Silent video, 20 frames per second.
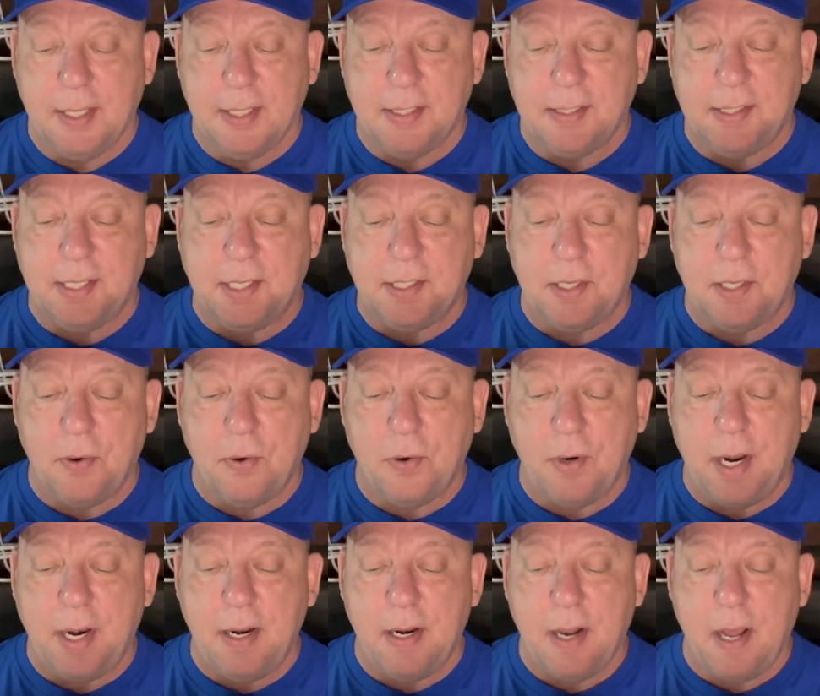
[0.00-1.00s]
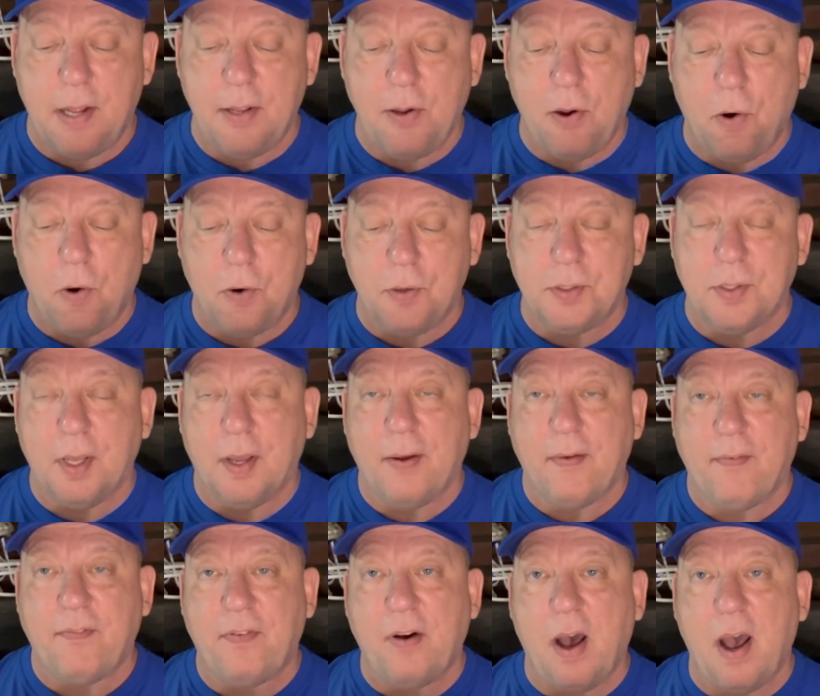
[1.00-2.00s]
689 yards,
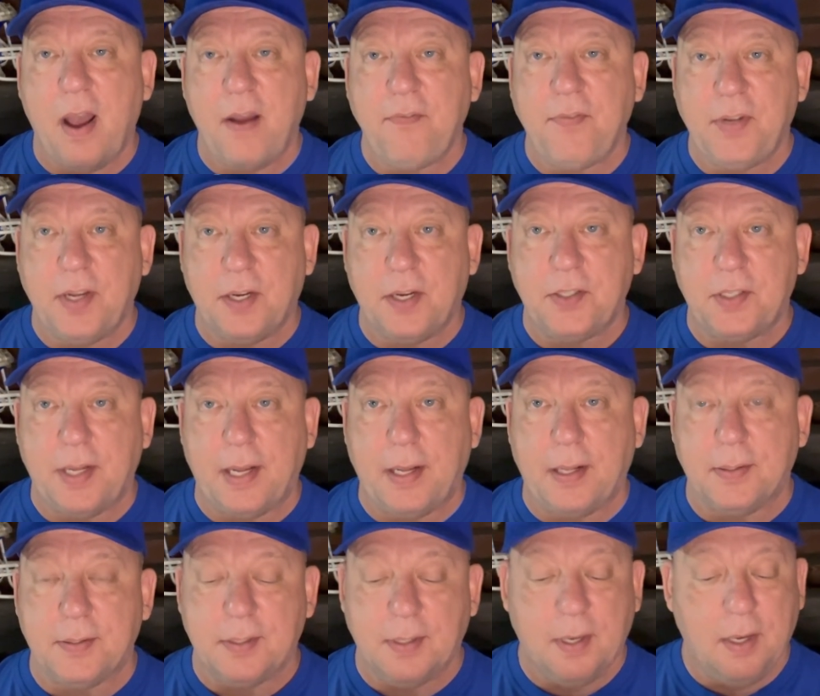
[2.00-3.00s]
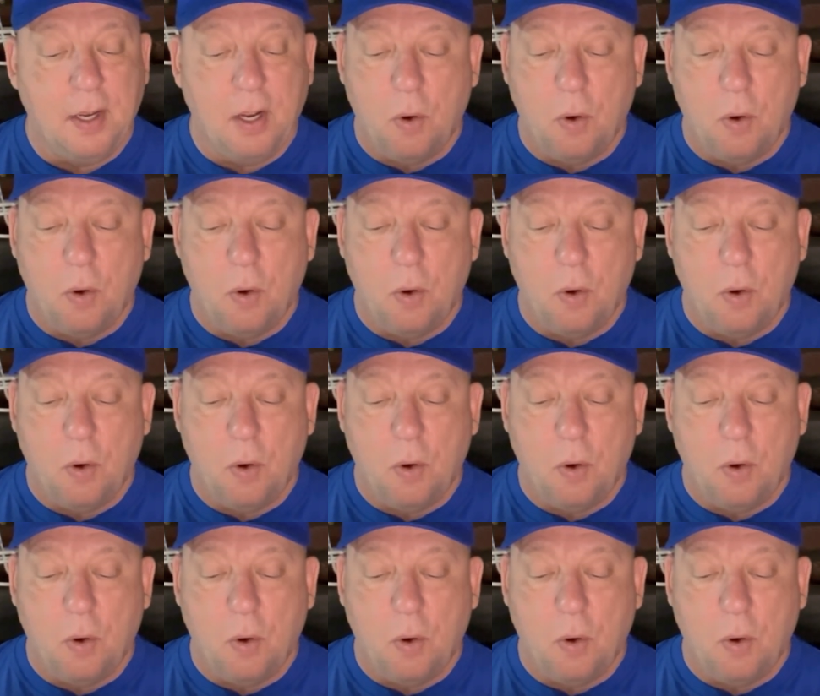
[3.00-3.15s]
5 touchdowns.